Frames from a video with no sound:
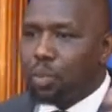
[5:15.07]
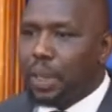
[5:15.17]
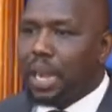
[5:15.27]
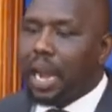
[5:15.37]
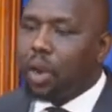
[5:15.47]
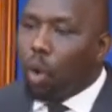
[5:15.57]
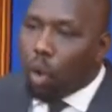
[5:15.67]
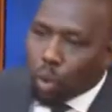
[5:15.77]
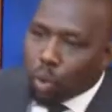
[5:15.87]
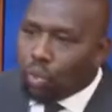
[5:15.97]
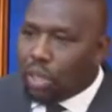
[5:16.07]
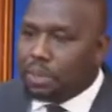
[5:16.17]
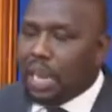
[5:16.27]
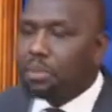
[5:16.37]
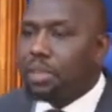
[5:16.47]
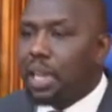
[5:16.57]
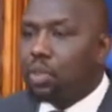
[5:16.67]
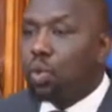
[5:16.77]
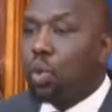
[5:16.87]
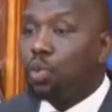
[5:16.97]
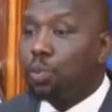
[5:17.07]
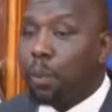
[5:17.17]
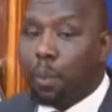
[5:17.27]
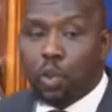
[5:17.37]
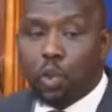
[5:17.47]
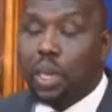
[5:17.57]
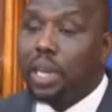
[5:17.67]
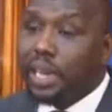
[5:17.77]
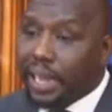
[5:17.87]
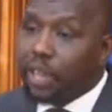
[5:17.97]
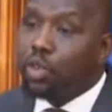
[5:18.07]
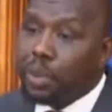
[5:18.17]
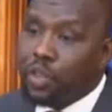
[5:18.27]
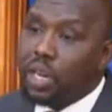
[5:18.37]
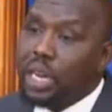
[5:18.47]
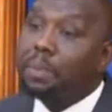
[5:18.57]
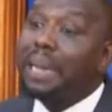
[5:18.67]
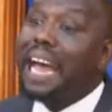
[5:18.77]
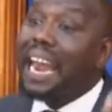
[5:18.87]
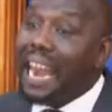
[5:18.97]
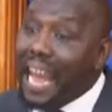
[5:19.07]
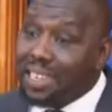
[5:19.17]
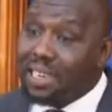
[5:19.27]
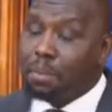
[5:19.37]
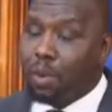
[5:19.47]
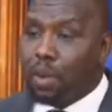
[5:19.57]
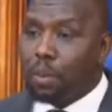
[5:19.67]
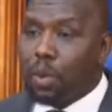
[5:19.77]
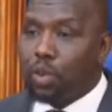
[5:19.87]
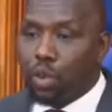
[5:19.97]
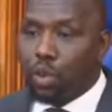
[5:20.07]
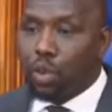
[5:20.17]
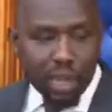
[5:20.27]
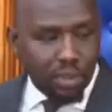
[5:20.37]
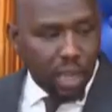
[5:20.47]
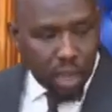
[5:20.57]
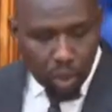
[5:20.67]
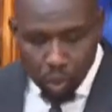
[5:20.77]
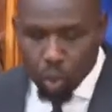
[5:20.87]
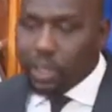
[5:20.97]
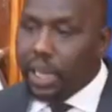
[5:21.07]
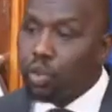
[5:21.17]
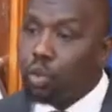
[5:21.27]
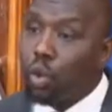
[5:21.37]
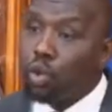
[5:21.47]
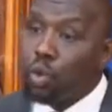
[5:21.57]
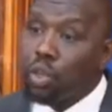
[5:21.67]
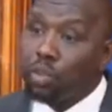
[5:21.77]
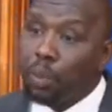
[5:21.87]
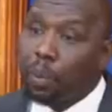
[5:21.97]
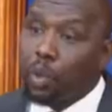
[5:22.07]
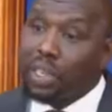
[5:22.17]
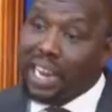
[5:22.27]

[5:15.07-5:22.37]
Speaker, and all who sometimes get to go to promotion get to be trained, but a large number of our police officers do not get to go through this promotion.